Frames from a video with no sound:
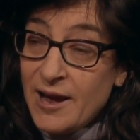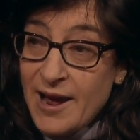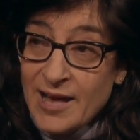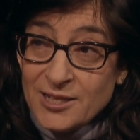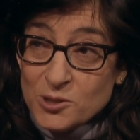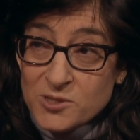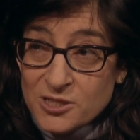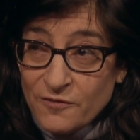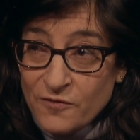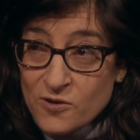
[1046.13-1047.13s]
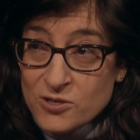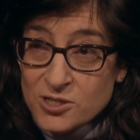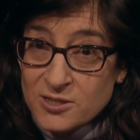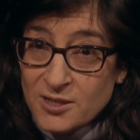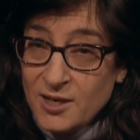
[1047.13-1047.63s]
And this was the
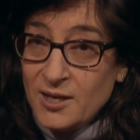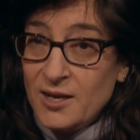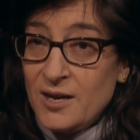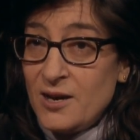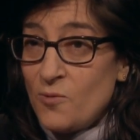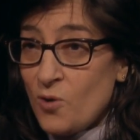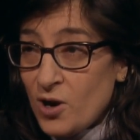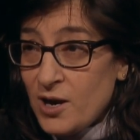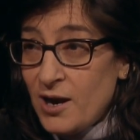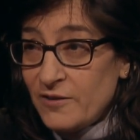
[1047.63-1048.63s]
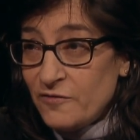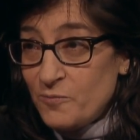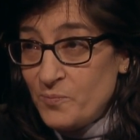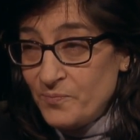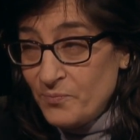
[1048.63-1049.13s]
first work of
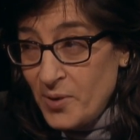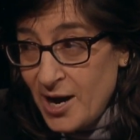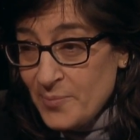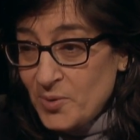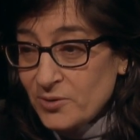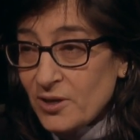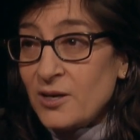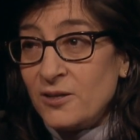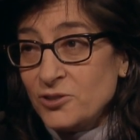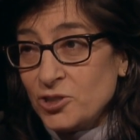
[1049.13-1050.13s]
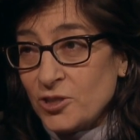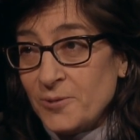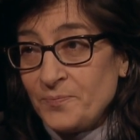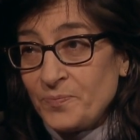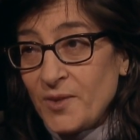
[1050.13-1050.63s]
popular culture
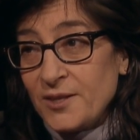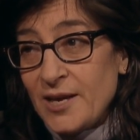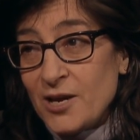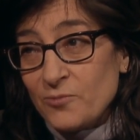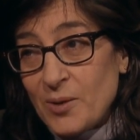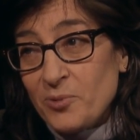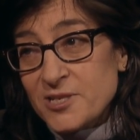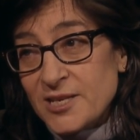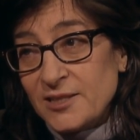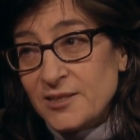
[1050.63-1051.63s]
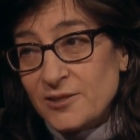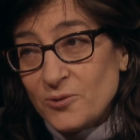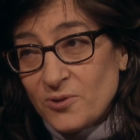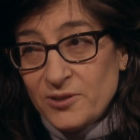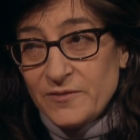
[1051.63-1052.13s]
that represented the
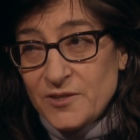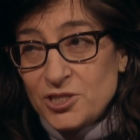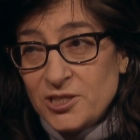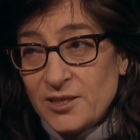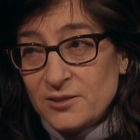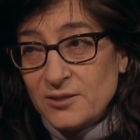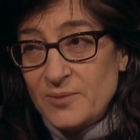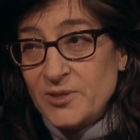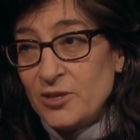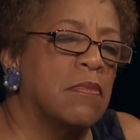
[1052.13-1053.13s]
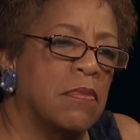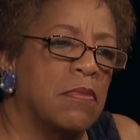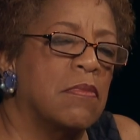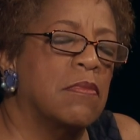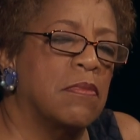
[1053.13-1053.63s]
world of the shtetl. I mean, there'd been
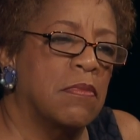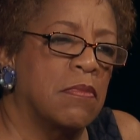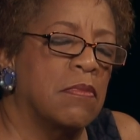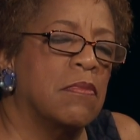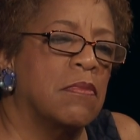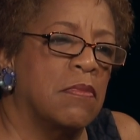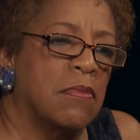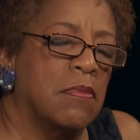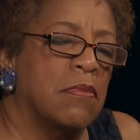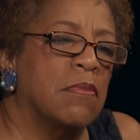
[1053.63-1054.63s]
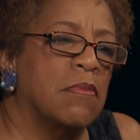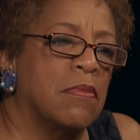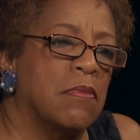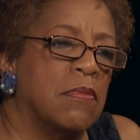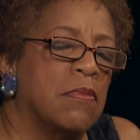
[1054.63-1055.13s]
books, there'd been
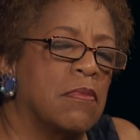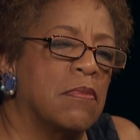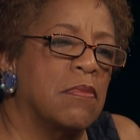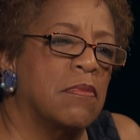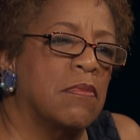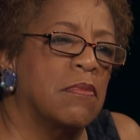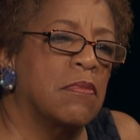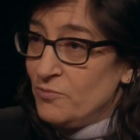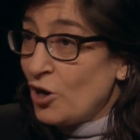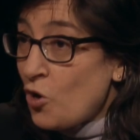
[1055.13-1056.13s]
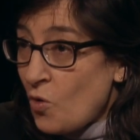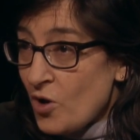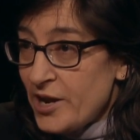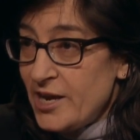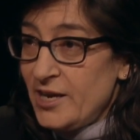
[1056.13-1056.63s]
exhibits, there'd been
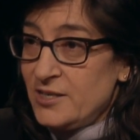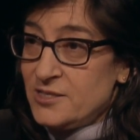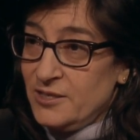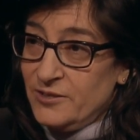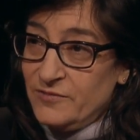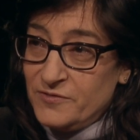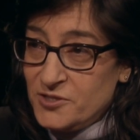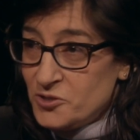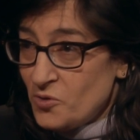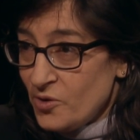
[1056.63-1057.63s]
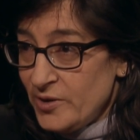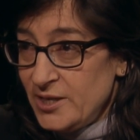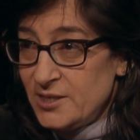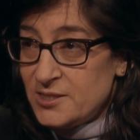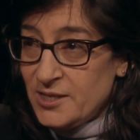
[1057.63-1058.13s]
recordings of
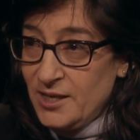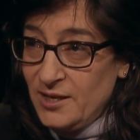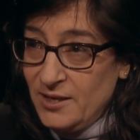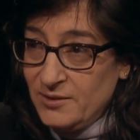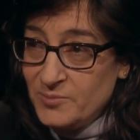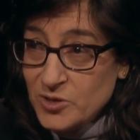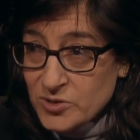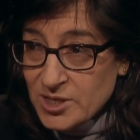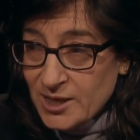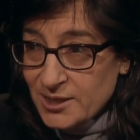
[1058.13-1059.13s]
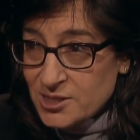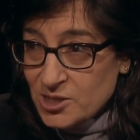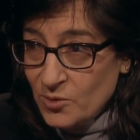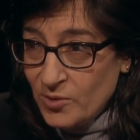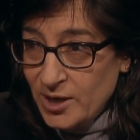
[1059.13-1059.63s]
stories and music and
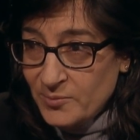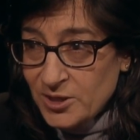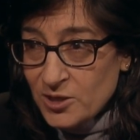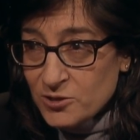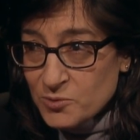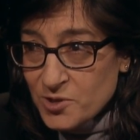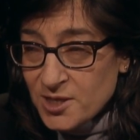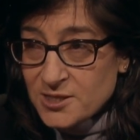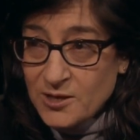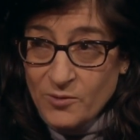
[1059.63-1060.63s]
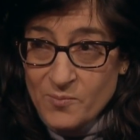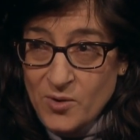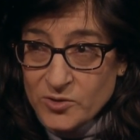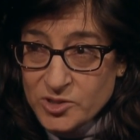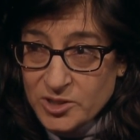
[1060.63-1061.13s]
so on, but those were things that were
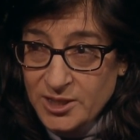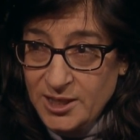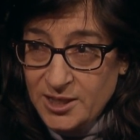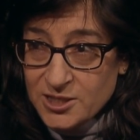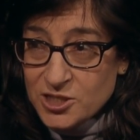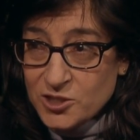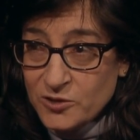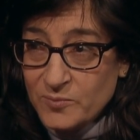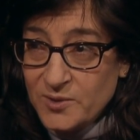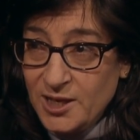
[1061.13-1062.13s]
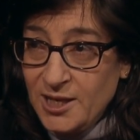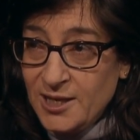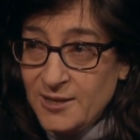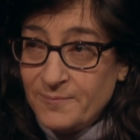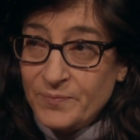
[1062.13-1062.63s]
mostly consumed
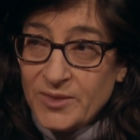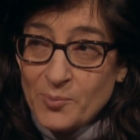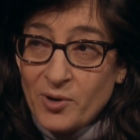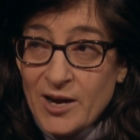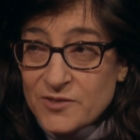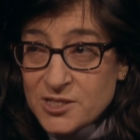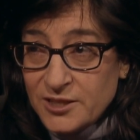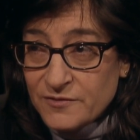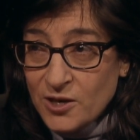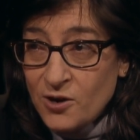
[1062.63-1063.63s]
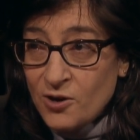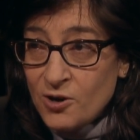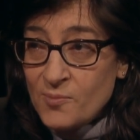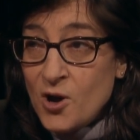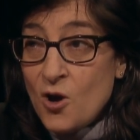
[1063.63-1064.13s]
in the privacy of the
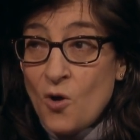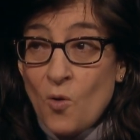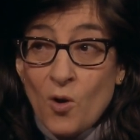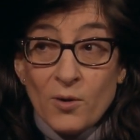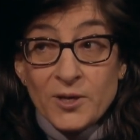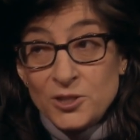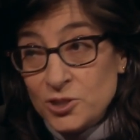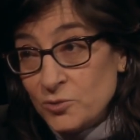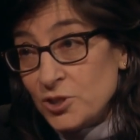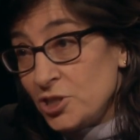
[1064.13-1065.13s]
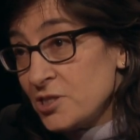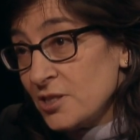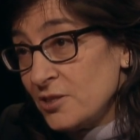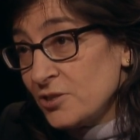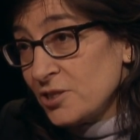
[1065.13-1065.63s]
home or in Jewish
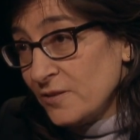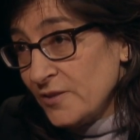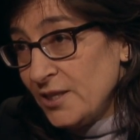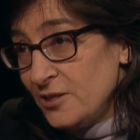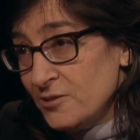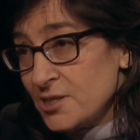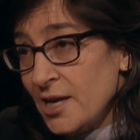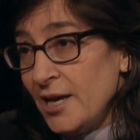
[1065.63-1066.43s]
institutional venues.